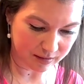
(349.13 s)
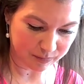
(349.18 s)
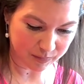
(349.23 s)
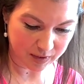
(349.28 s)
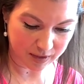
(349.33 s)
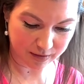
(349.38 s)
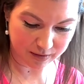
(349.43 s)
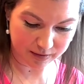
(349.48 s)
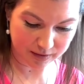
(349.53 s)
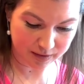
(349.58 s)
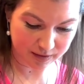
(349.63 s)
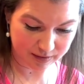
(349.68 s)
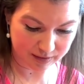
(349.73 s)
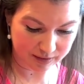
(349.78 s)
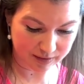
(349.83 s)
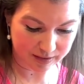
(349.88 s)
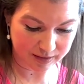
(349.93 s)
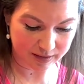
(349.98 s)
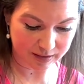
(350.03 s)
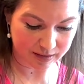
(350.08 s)
Telling you,
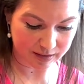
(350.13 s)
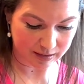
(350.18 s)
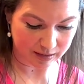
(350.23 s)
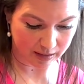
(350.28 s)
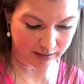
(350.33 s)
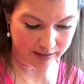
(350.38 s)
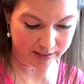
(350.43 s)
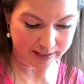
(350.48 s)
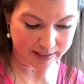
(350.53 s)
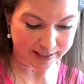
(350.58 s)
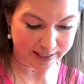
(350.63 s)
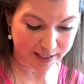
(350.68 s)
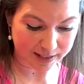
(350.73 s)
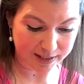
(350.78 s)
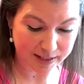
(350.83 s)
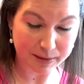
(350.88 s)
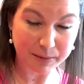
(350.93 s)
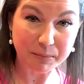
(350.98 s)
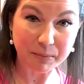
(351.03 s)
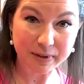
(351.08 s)
it
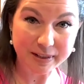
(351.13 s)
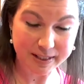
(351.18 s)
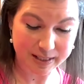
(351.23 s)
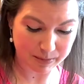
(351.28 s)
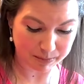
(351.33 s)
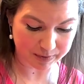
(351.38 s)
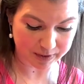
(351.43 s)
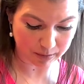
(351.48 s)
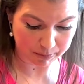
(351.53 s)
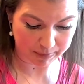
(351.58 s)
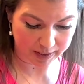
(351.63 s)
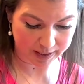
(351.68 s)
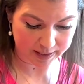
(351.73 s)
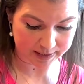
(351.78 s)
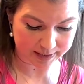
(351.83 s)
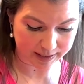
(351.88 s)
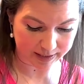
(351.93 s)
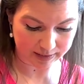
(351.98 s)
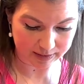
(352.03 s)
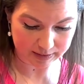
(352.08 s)
doesn't seem to make
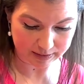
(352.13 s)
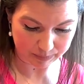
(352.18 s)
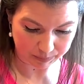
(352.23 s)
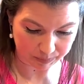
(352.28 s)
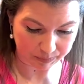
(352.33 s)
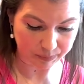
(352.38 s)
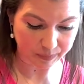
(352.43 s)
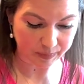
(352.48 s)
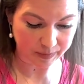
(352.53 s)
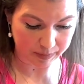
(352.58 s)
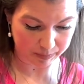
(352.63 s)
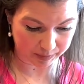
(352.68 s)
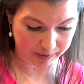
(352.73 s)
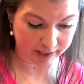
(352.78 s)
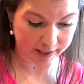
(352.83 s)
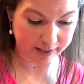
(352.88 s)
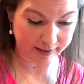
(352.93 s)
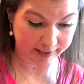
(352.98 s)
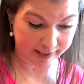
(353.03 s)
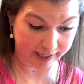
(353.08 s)
sense, but
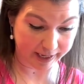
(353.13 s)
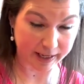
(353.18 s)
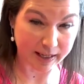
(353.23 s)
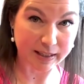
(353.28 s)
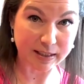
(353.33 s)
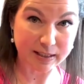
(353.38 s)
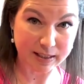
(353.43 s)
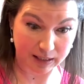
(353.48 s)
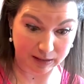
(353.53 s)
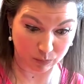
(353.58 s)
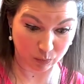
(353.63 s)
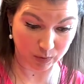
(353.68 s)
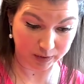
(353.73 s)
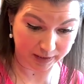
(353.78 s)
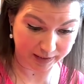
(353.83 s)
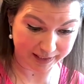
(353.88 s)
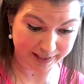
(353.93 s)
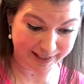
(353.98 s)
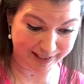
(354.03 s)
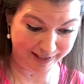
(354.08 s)
in the end, it
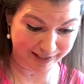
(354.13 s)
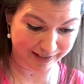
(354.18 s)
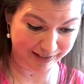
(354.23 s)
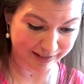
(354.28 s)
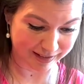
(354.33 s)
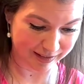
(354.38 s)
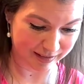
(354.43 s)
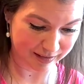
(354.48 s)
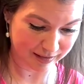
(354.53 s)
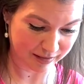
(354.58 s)
really does.